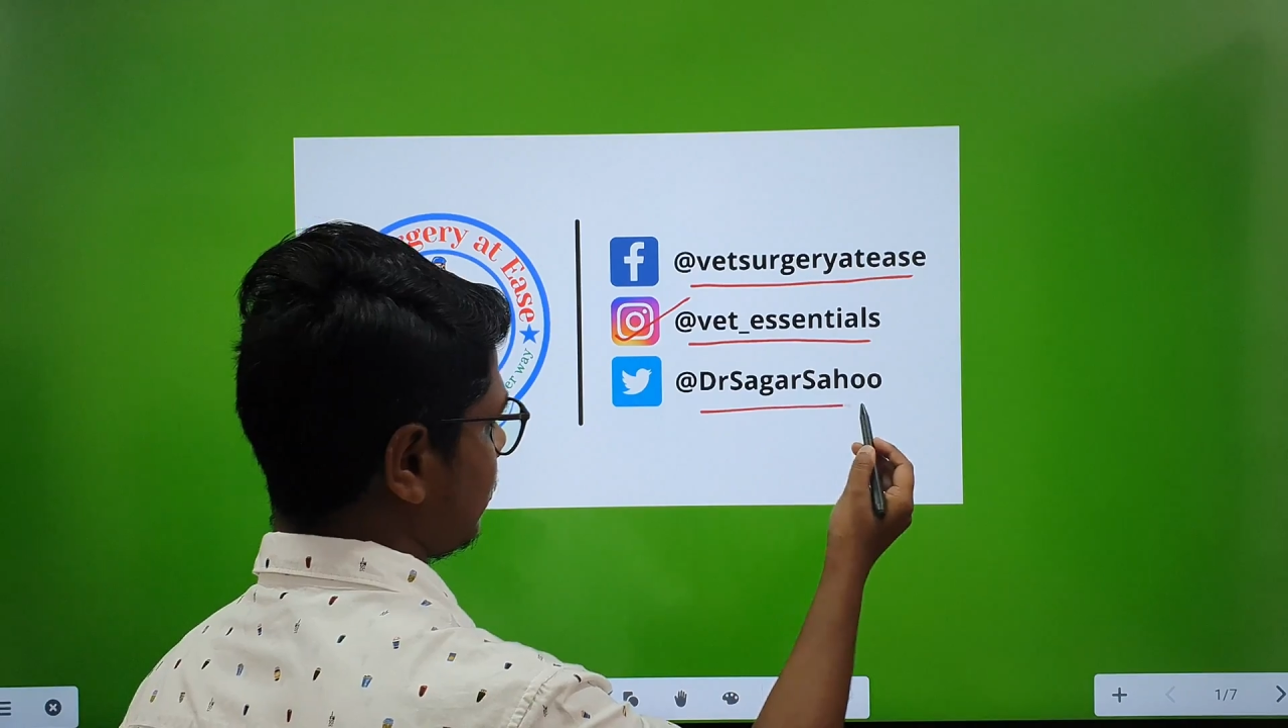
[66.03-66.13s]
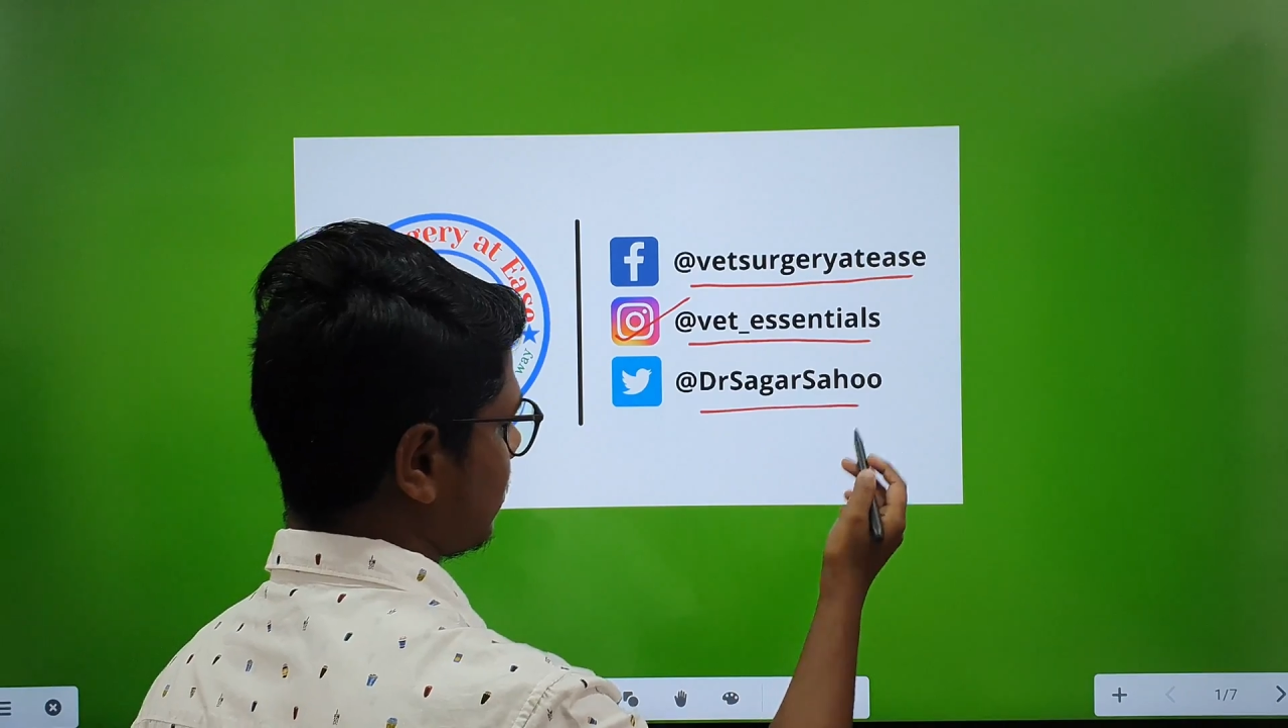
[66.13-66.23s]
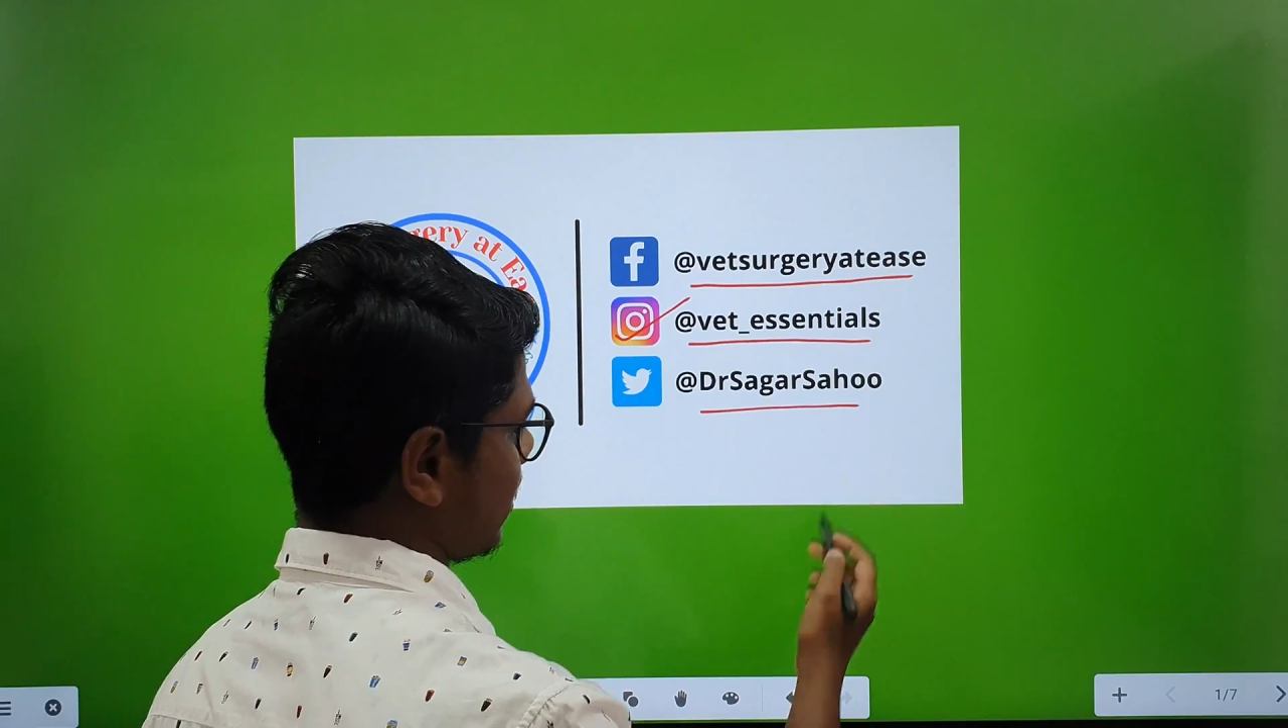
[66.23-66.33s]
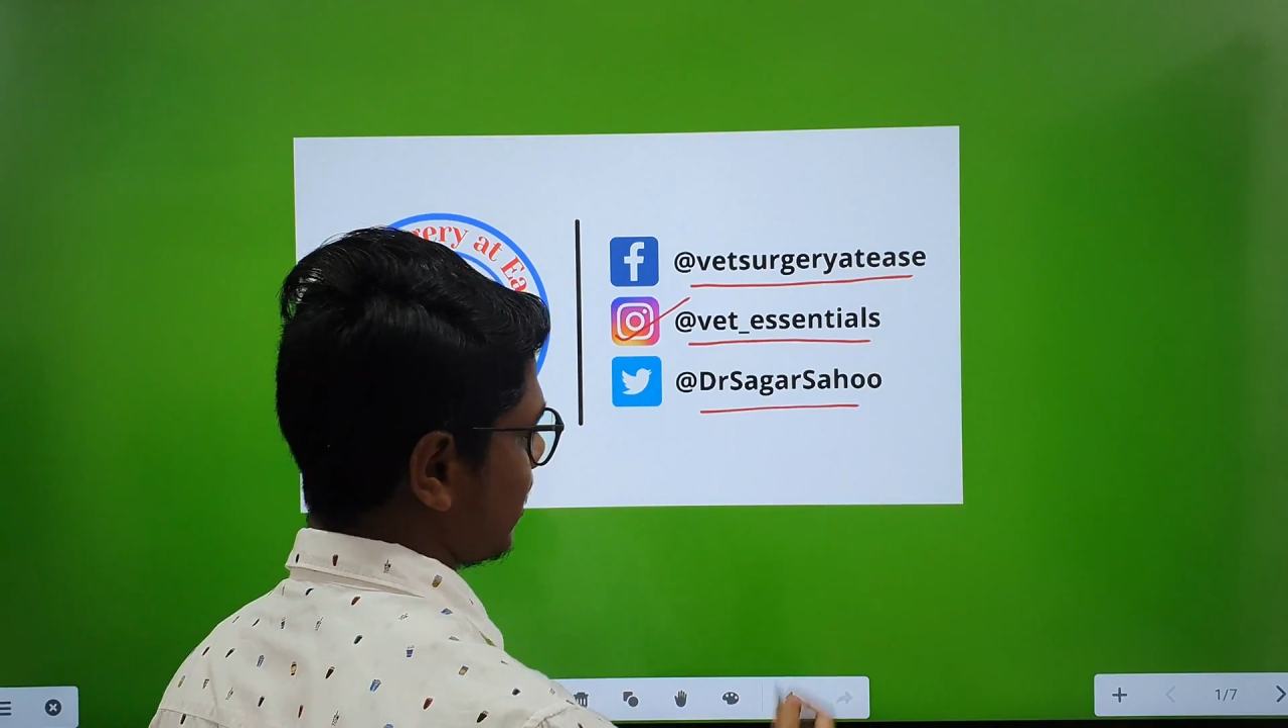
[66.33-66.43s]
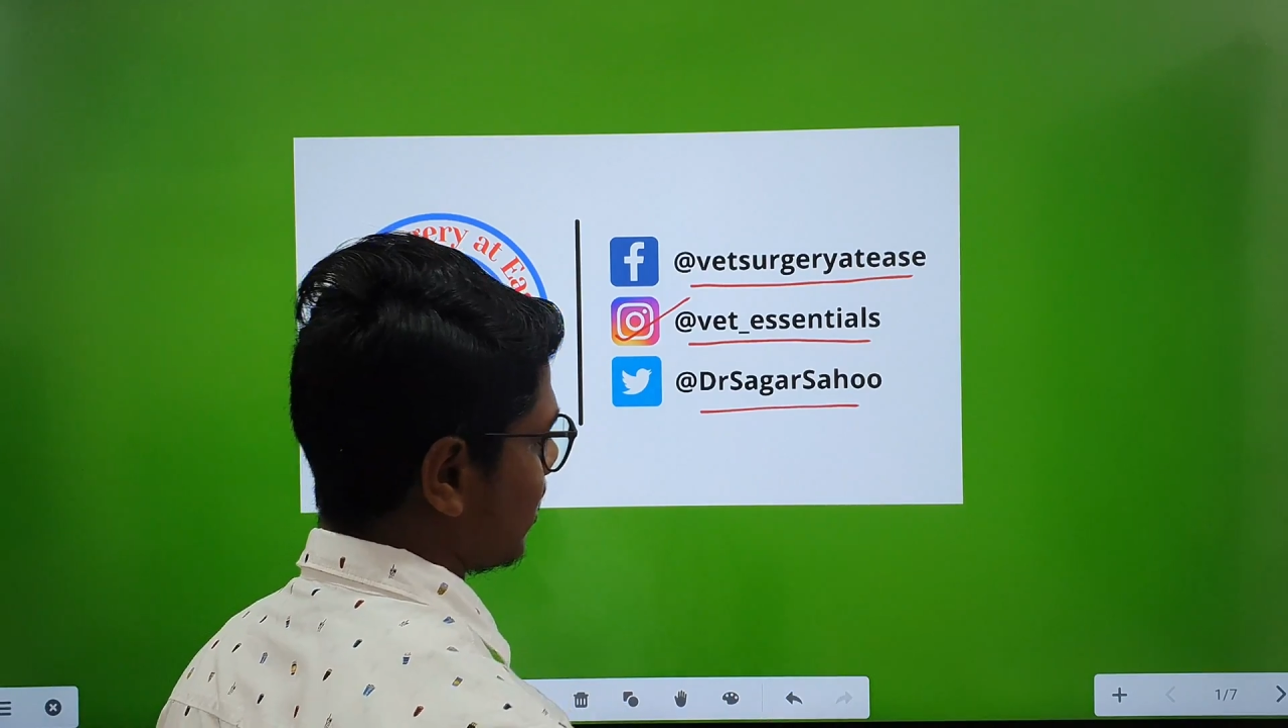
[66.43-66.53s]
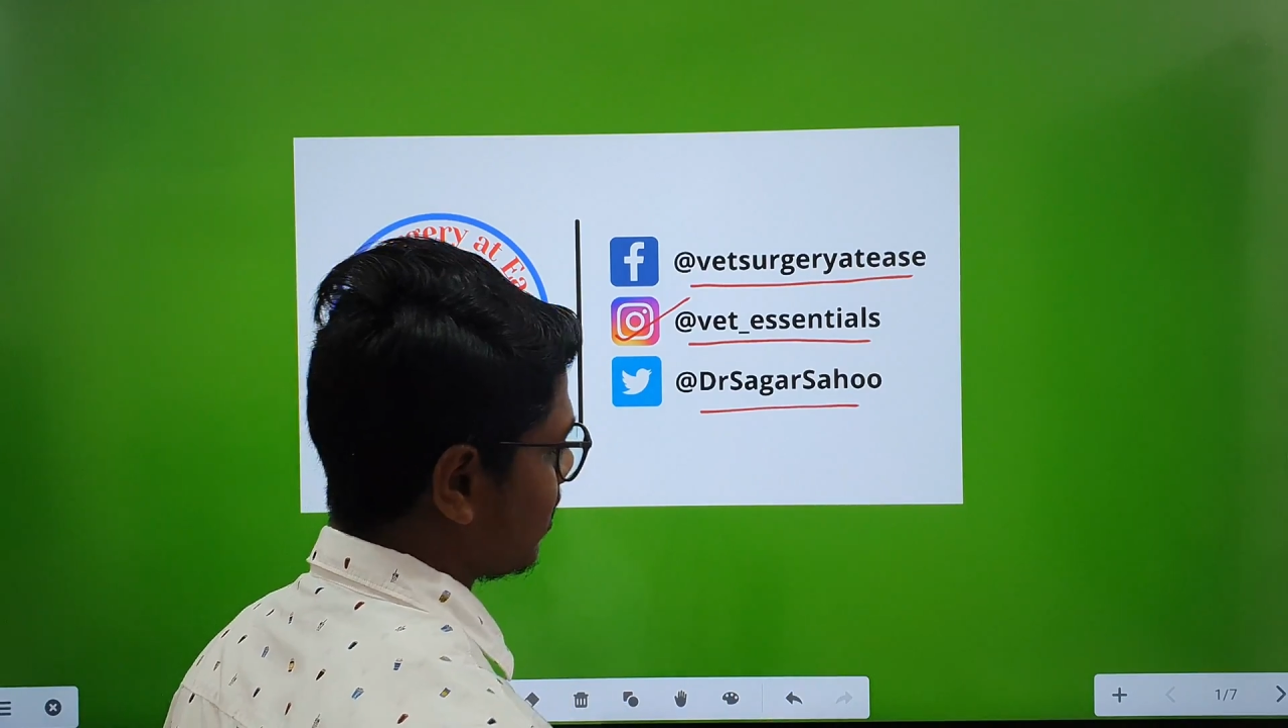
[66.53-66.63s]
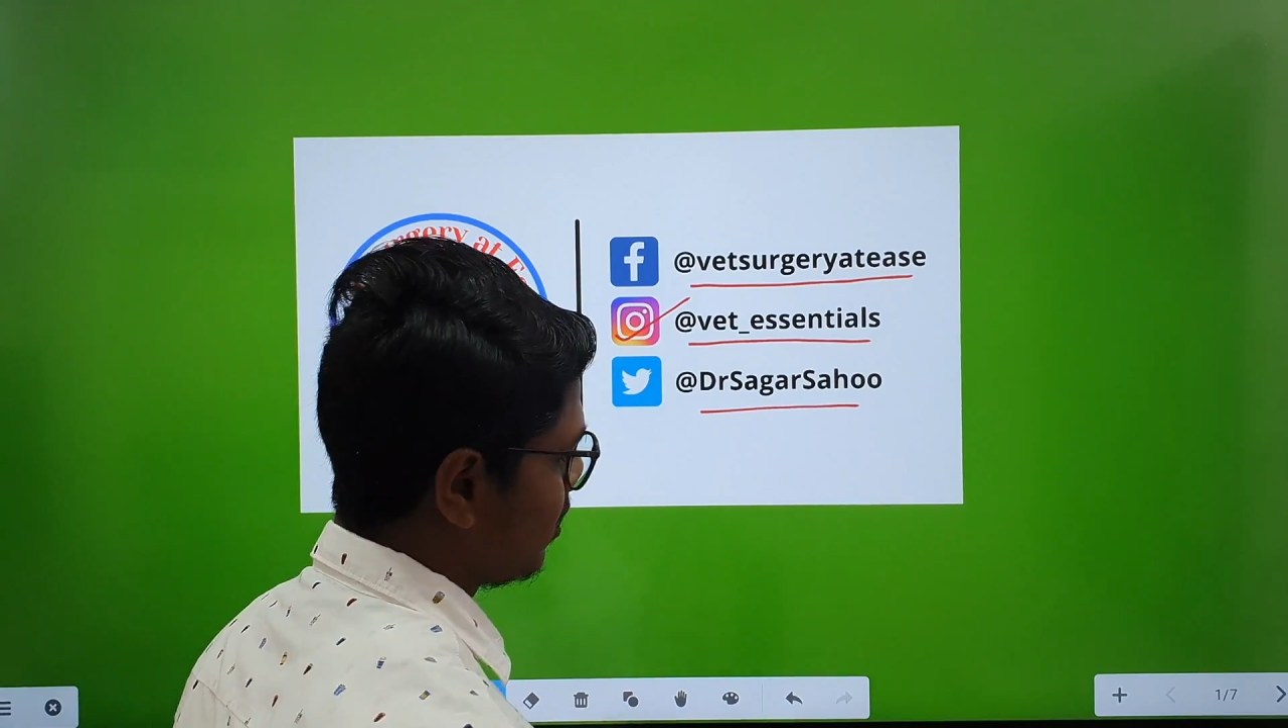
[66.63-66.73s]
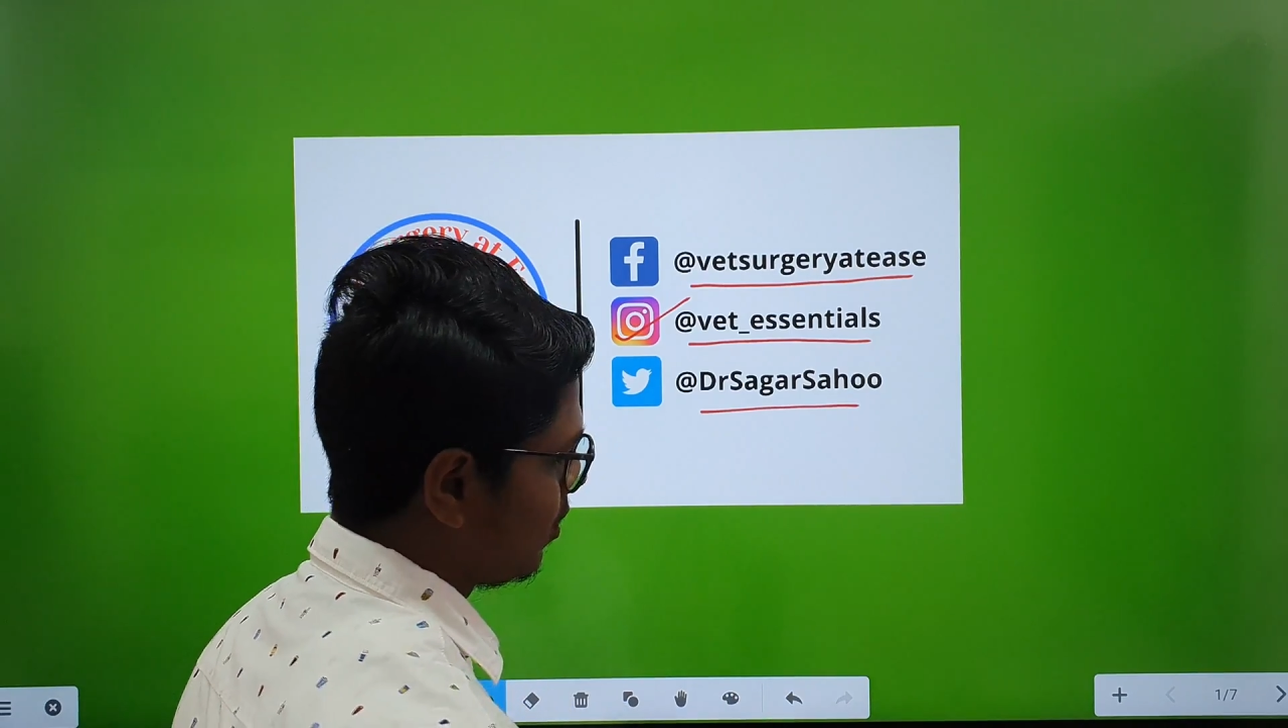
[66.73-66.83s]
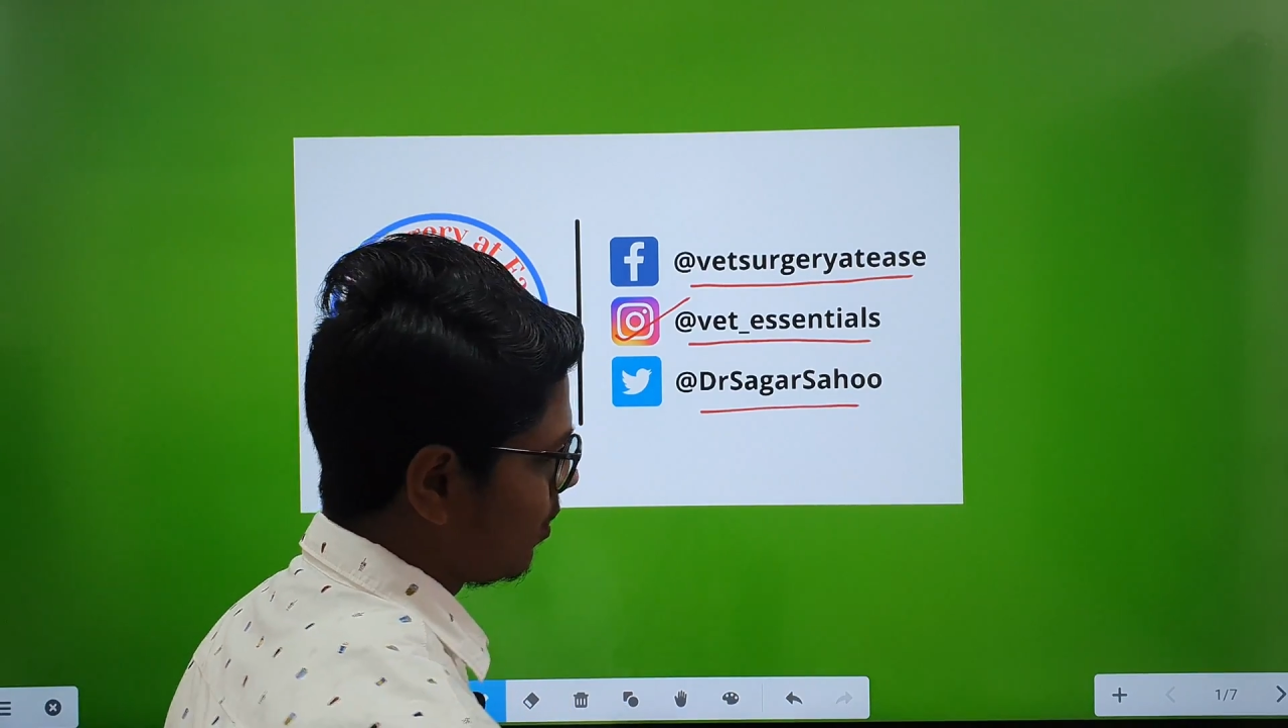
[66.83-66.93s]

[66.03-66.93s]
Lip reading: Twitter handle.